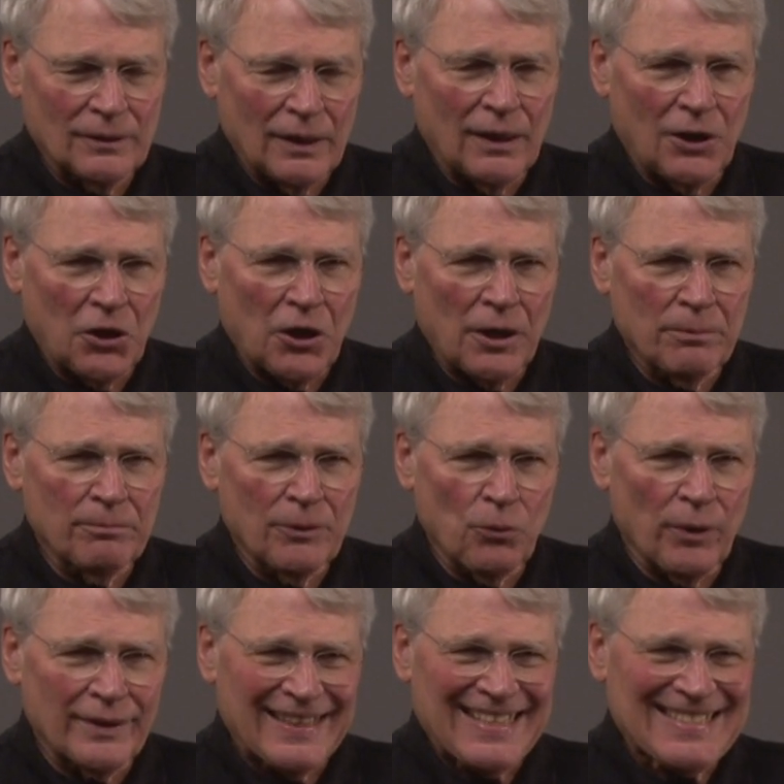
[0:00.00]
are,
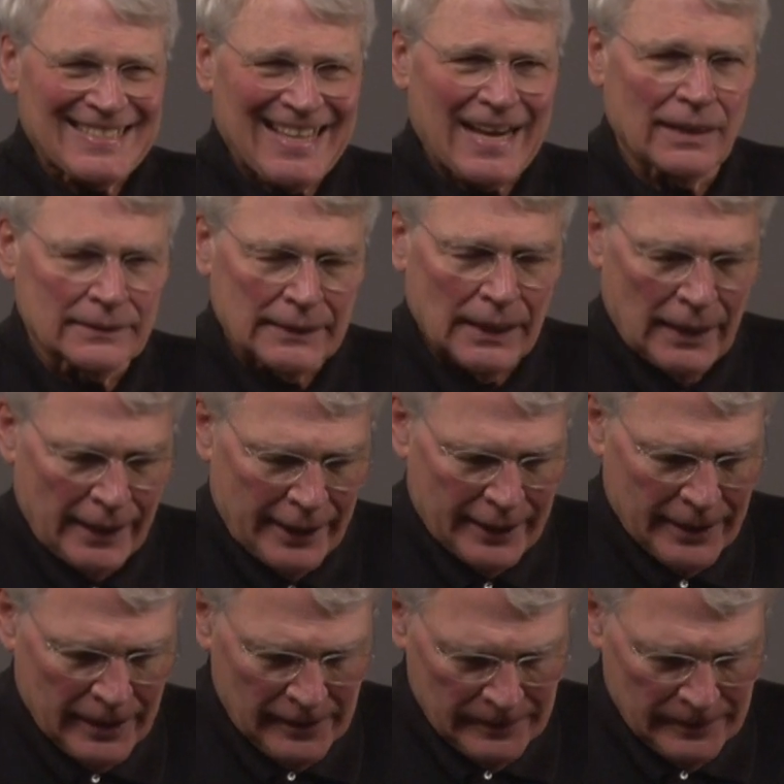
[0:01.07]
what they sound like,